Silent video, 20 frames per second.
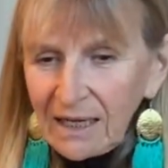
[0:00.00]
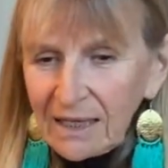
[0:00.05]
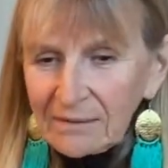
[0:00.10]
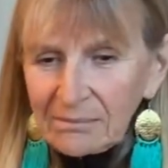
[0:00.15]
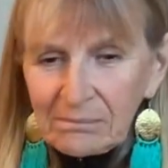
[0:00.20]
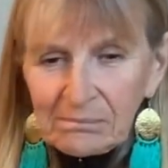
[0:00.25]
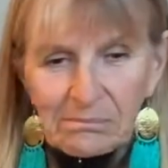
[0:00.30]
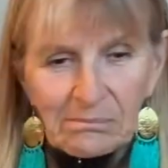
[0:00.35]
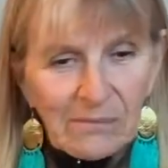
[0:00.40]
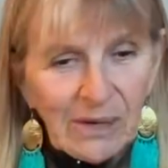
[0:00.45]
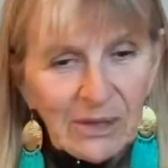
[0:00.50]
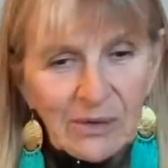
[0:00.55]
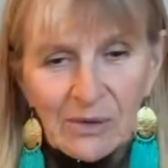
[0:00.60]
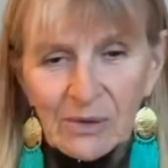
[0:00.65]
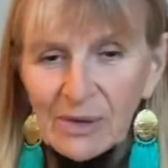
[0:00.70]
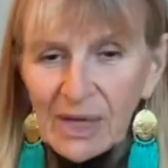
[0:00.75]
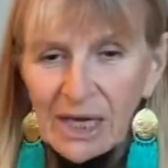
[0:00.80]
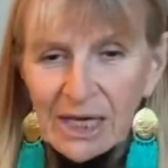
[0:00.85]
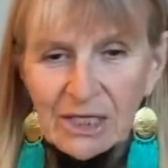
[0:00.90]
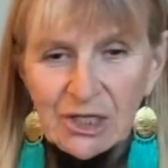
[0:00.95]
Mother
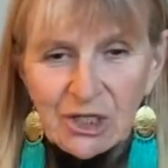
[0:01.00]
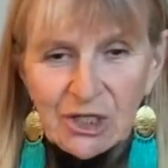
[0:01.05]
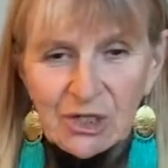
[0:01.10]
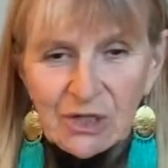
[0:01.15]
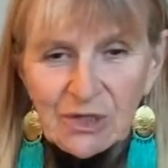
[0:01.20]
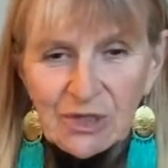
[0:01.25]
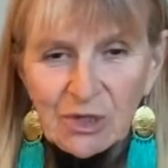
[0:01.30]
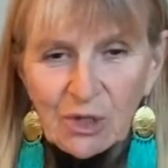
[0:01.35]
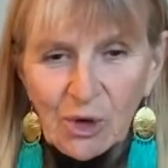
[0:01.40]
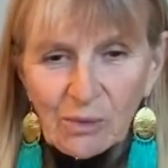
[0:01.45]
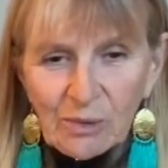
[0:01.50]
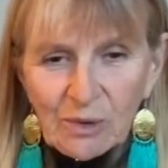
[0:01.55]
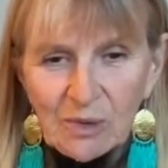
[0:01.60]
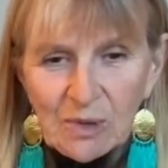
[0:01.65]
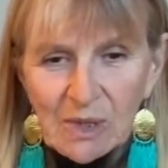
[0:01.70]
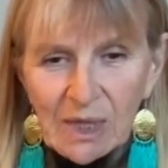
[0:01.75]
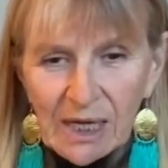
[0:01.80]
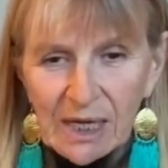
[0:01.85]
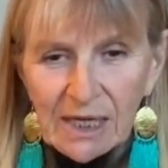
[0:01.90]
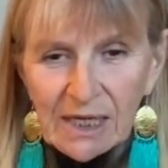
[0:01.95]
Nature, it's almost
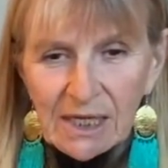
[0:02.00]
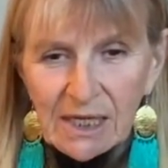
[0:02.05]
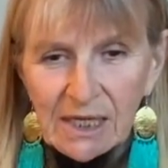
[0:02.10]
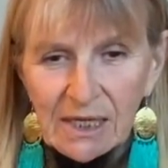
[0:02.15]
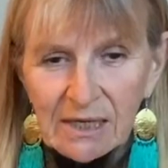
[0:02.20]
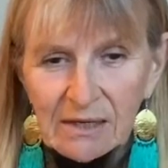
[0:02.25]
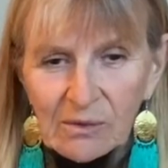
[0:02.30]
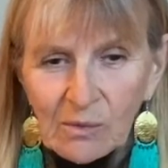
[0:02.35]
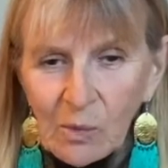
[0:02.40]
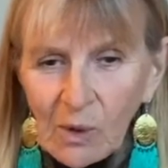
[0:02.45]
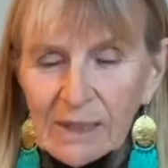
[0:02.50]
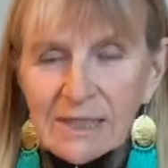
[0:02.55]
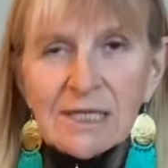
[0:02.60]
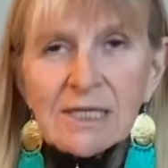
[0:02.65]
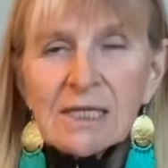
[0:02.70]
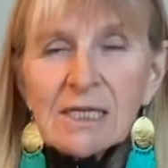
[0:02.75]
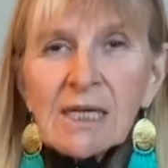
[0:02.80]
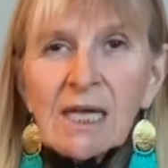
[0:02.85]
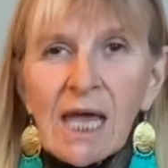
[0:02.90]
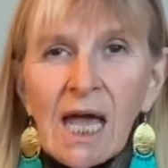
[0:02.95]
like, once
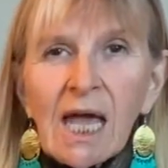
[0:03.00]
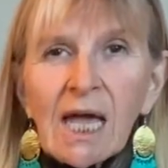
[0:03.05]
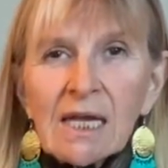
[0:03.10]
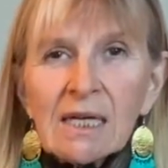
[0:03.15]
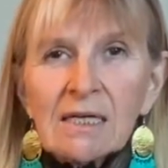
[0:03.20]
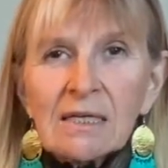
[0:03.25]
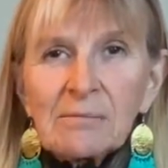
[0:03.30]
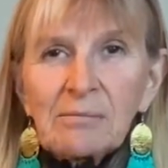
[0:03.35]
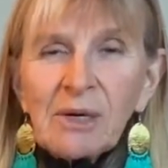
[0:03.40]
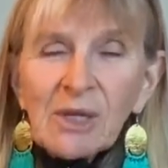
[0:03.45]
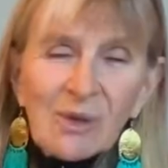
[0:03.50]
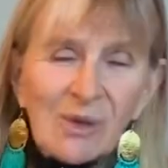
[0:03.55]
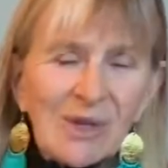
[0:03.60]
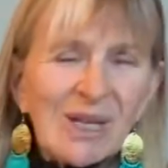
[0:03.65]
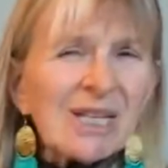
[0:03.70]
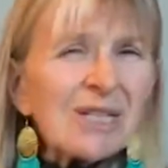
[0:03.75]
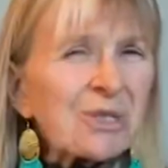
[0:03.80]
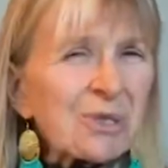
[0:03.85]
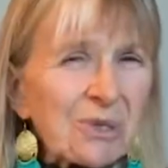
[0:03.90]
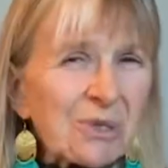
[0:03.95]
again, Mother
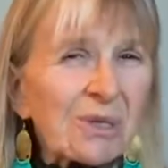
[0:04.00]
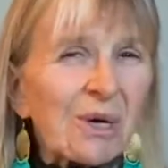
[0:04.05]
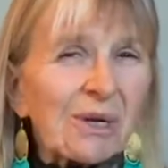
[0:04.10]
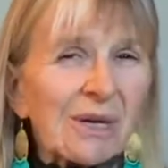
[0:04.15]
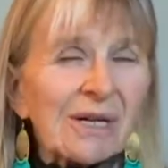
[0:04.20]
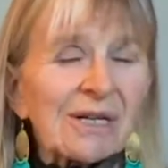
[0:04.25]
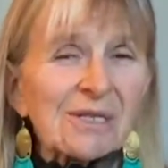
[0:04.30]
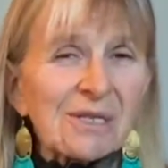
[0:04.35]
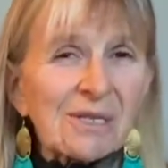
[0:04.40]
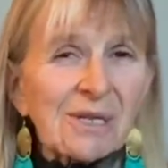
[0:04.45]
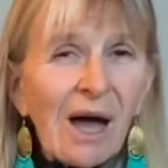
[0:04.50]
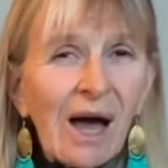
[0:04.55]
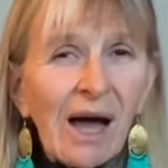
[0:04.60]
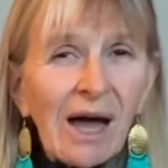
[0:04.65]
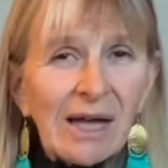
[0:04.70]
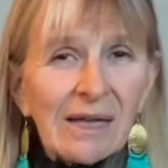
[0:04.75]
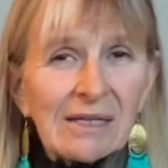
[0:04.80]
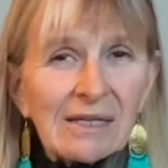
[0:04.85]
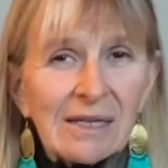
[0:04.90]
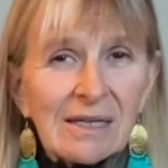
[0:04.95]
Nature's on our
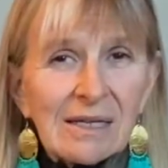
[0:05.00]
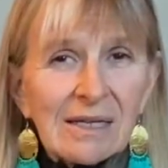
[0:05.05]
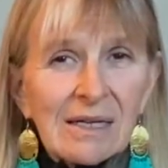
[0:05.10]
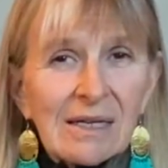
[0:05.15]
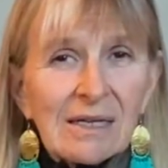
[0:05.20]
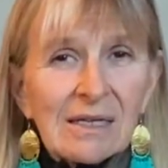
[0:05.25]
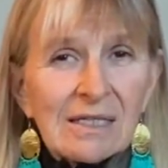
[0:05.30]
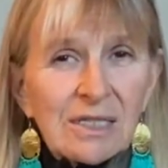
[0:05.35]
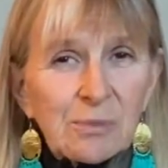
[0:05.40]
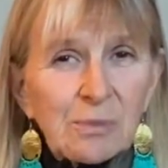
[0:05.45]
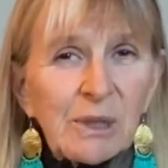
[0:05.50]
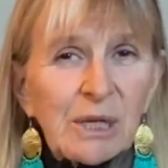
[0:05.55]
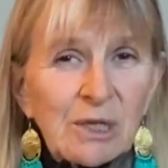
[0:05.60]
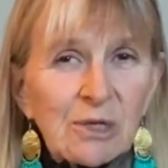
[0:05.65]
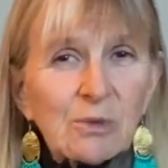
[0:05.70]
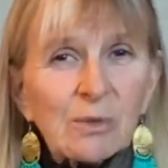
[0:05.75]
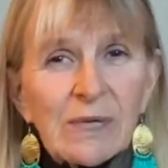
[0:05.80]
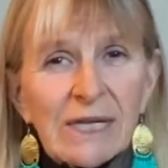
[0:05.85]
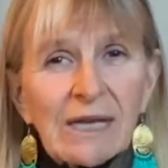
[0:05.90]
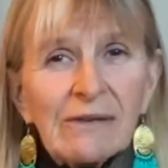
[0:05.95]
side. It's because
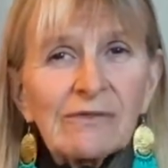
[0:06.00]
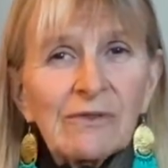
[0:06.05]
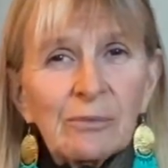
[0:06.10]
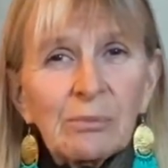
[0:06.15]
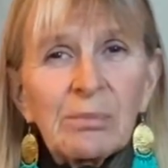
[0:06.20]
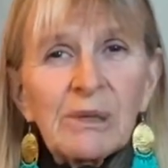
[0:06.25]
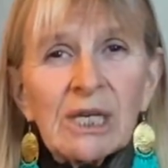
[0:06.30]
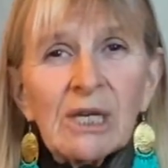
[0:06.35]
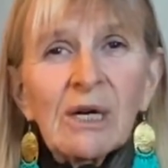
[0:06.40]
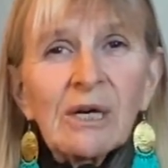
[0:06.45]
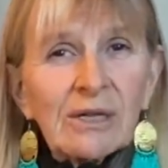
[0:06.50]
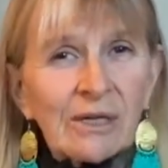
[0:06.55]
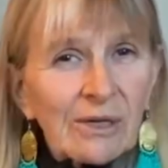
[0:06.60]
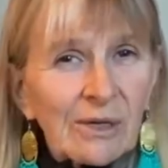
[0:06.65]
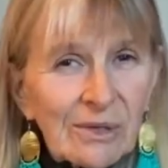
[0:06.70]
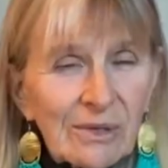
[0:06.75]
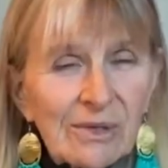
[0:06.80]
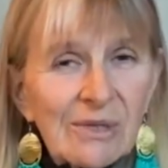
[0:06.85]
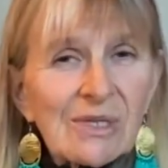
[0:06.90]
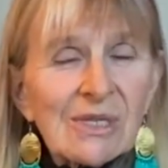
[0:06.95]
we haven't been on
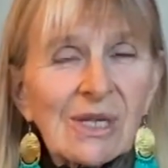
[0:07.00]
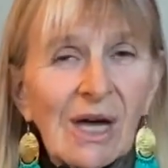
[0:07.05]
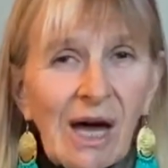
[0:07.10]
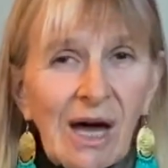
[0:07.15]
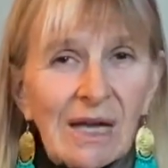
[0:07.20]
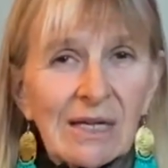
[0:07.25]
her side.